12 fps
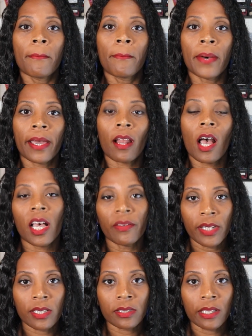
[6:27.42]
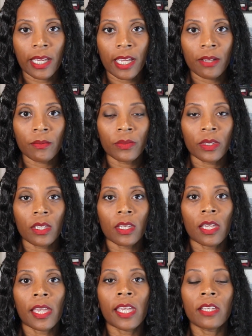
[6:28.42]
But obviously,
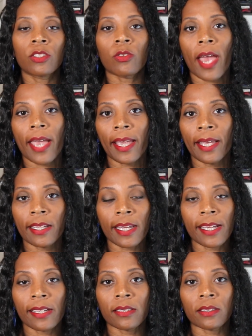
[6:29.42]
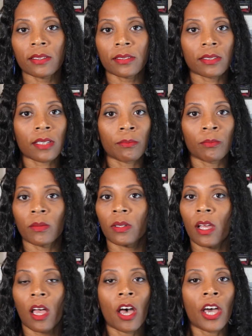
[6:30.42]
his dragon is
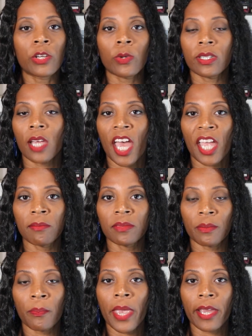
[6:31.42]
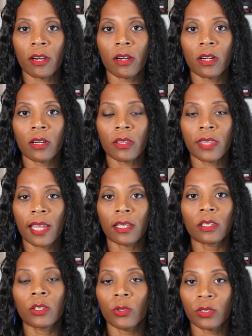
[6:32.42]
100 times bigger
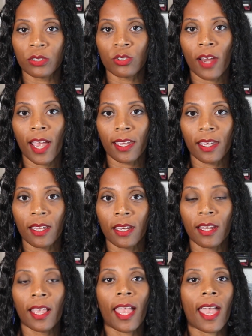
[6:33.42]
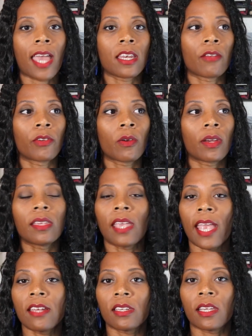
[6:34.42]
than Luke's dragon. And if you're
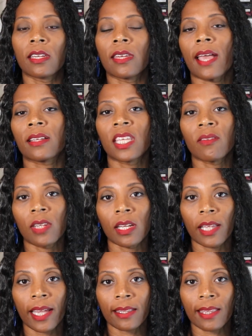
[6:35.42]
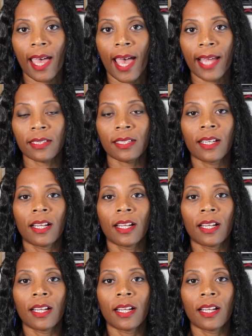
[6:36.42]
engaging in an activity like that,